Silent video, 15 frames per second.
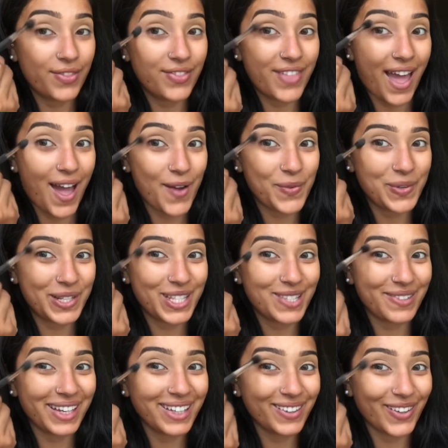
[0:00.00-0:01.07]
That
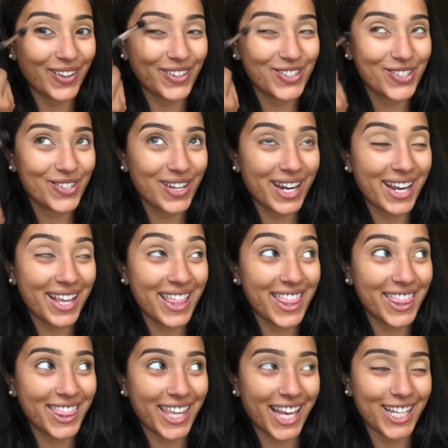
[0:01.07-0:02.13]
was my laundry.
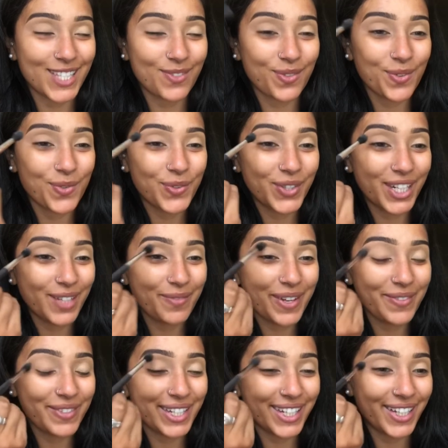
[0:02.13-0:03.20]
Thanks for ruining
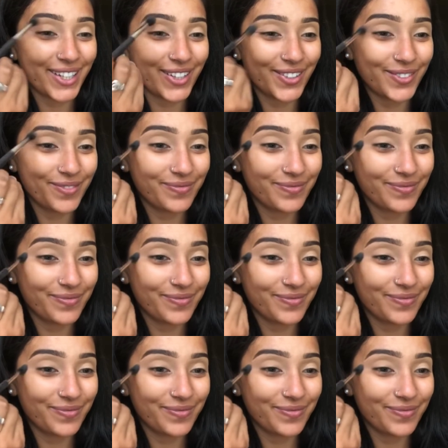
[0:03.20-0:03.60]
my video.